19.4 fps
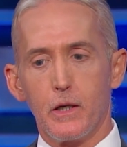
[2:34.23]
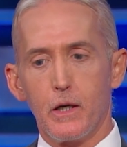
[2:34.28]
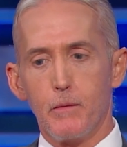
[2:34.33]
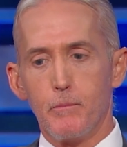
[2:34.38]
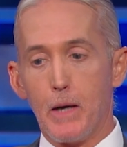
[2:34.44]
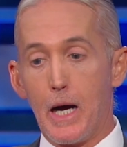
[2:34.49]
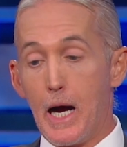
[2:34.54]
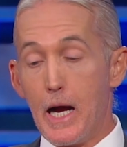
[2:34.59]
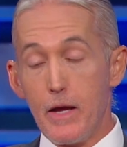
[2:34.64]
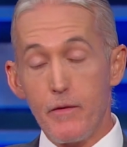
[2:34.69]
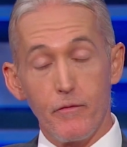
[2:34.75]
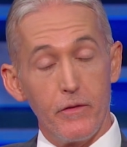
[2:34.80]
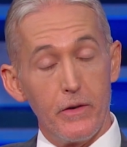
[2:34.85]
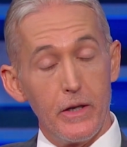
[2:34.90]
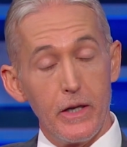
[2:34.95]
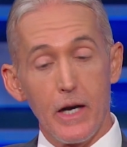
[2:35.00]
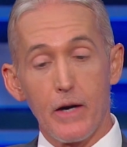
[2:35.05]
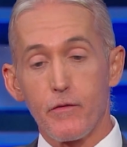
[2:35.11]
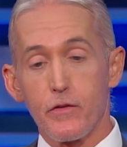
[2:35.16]
Um, I have
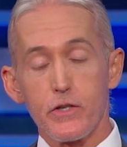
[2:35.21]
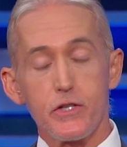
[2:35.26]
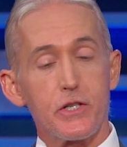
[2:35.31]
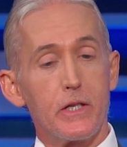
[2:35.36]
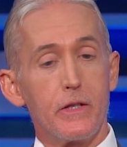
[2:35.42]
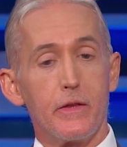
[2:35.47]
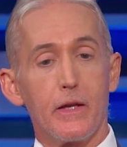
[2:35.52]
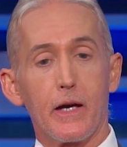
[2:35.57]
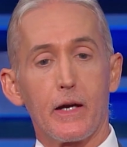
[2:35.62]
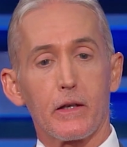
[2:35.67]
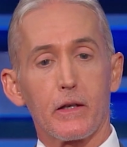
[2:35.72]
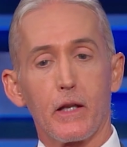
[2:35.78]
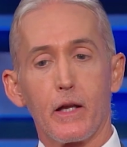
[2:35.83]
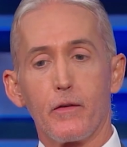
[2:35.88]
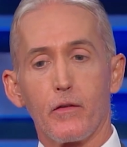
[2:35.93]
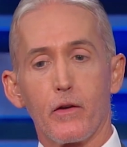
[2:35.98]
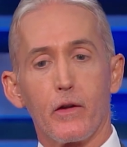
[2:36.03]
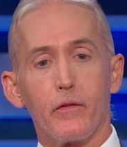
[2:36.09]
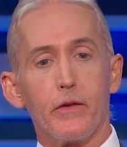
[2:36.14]
never seen that
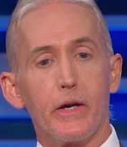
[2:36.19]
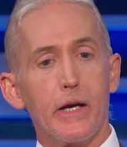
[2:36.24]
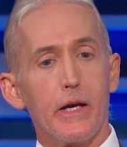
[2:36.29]
level of